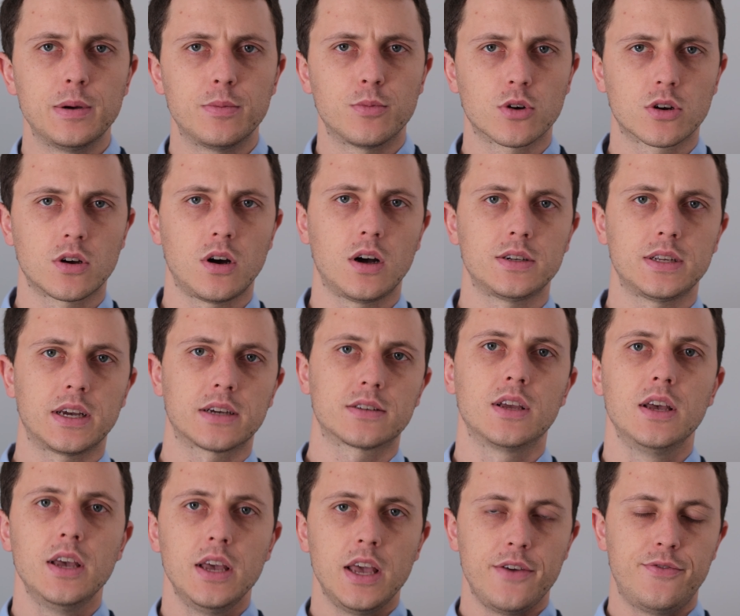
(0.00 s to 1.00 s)
more context.
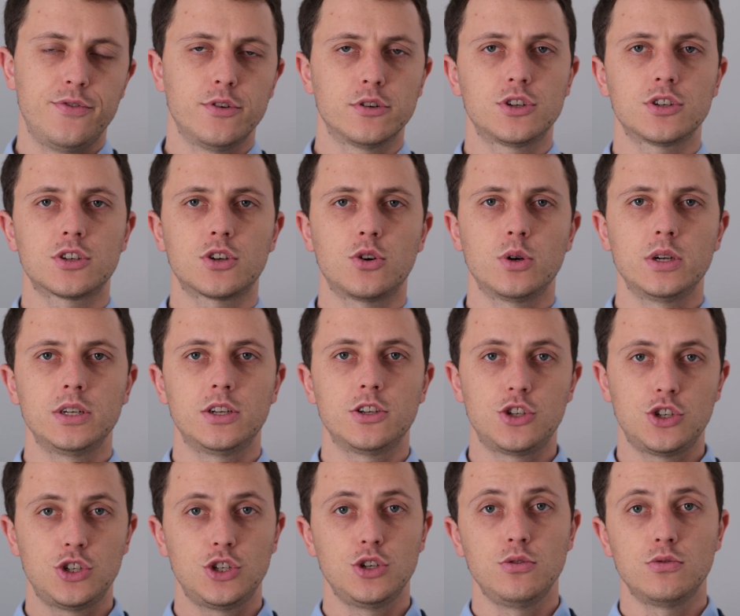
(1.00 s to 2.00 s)
If you're just going to
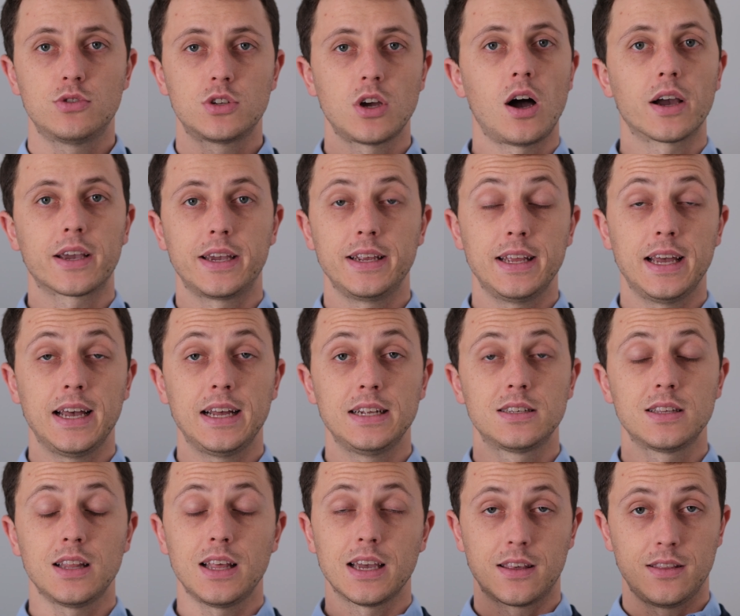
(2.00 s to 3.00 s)
shoot talking
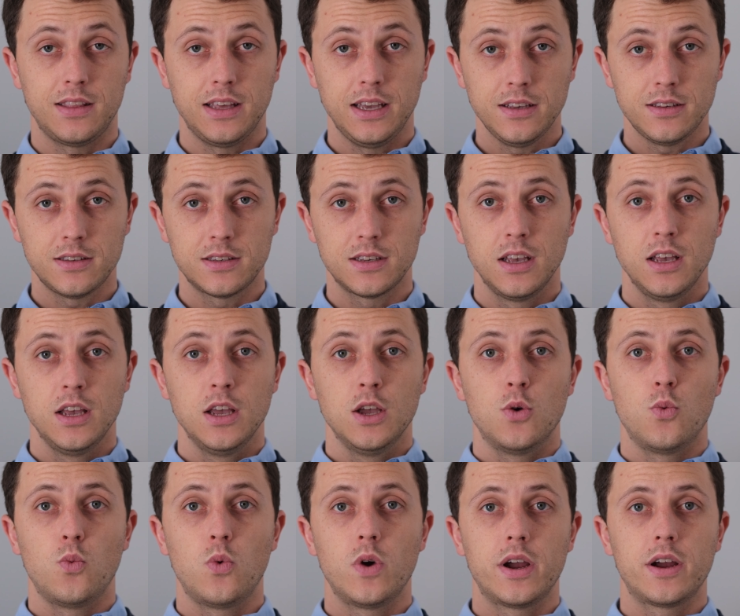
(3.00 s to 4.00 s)
heads like this,
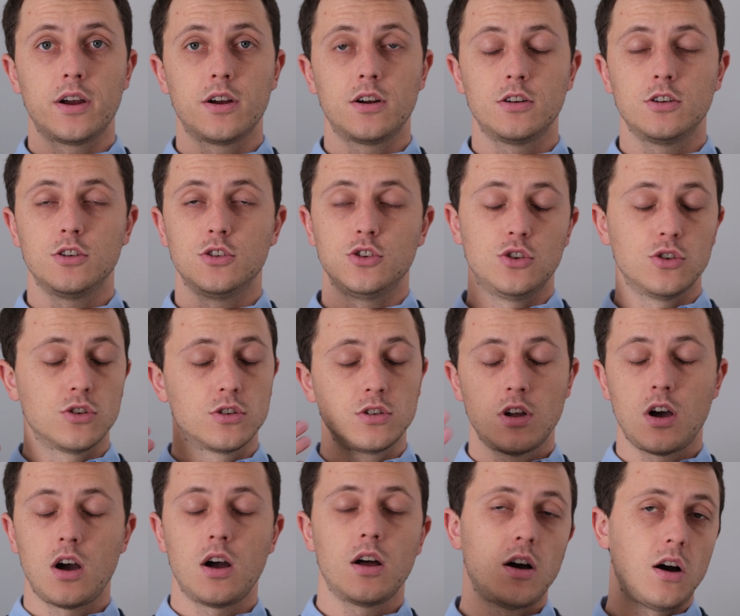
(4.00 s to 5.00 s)
where you're
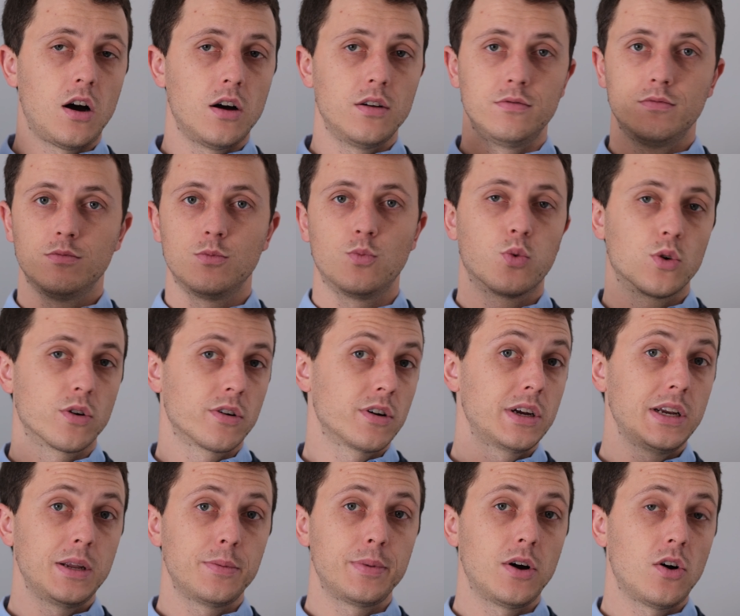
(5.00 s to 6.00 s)
not
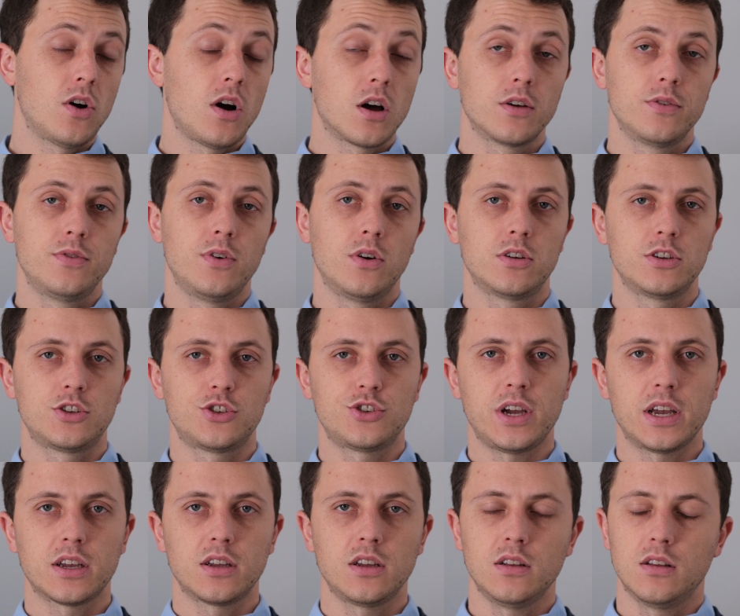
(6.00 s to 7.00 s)
worried about autofocus
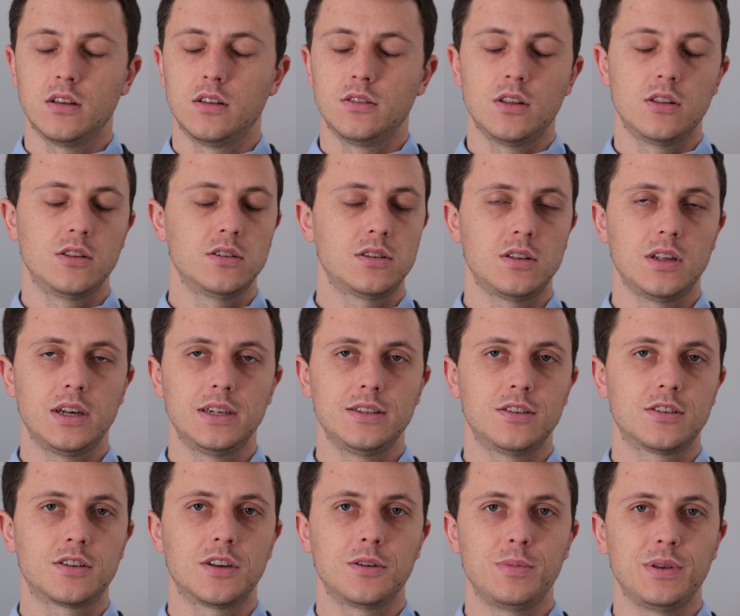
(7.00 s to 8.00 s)
tracking, then this lens
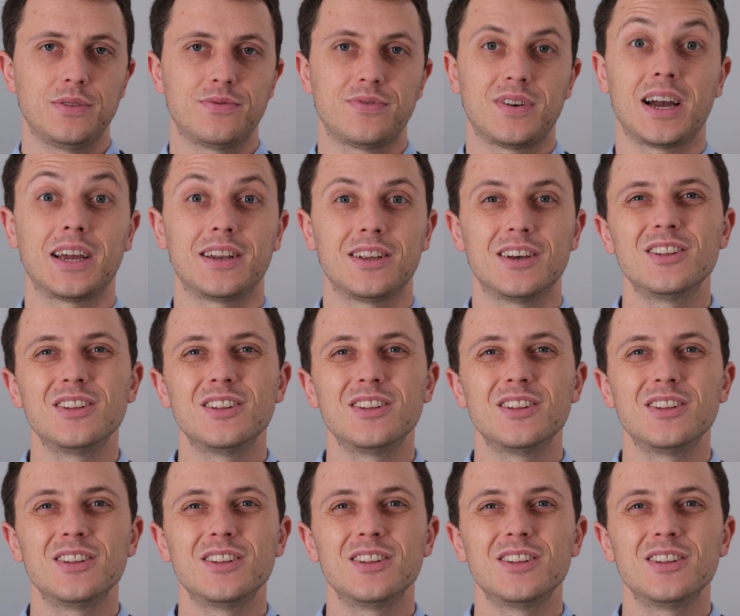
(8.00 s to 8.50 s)
is going to be fine.